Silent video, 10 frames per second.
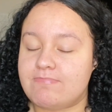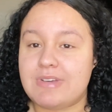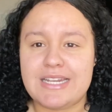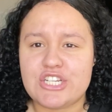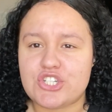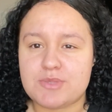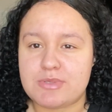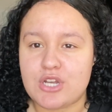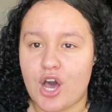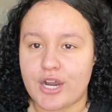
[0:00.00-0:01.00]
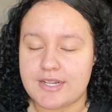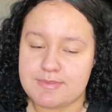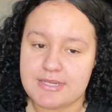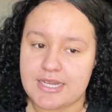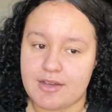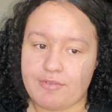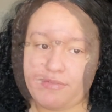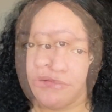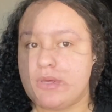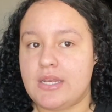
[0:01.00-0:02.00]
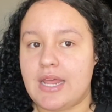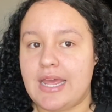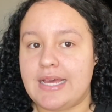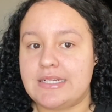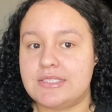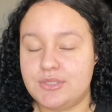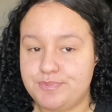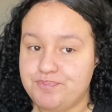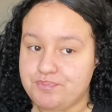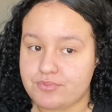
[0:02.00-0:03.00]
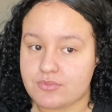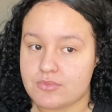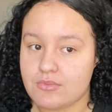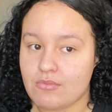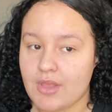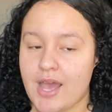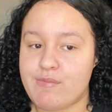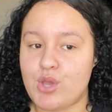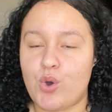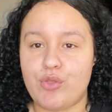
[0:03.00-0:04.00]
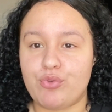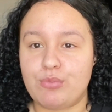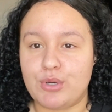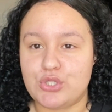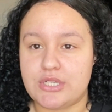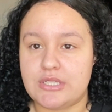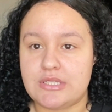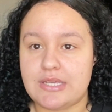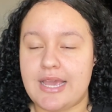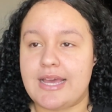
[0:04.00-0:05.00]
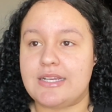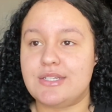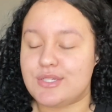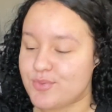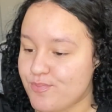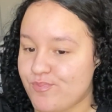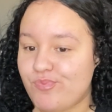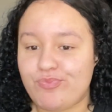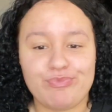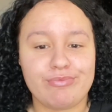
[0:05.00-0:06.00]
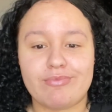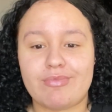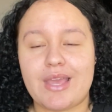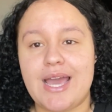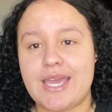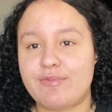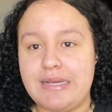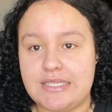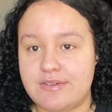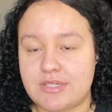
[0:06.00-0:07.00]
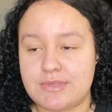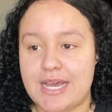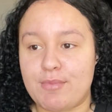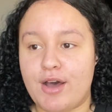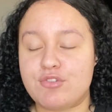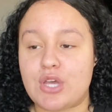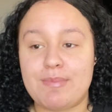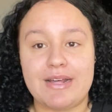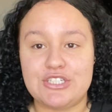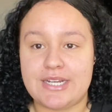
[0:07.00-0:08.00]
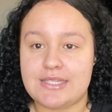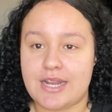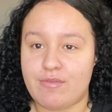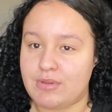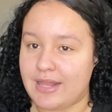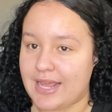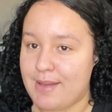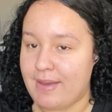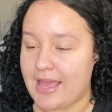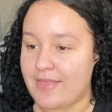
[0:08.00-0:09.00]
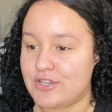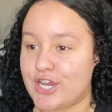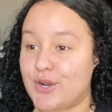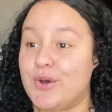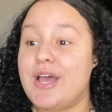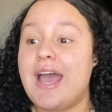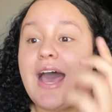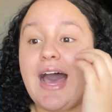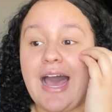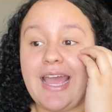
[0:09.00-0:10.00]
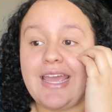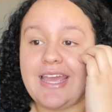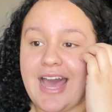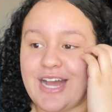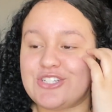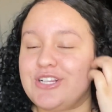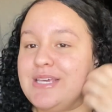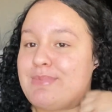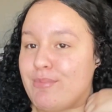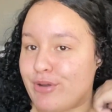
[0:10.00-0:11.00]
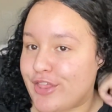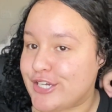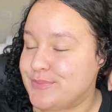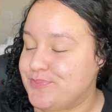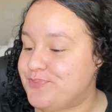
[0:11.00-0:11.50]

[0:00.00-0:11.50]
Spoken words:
it's just been hard. It's been tough. I'm human and I've been going through the motions, and I gave myself some time off, so I apologize that I've been like MIA on the channel. My brother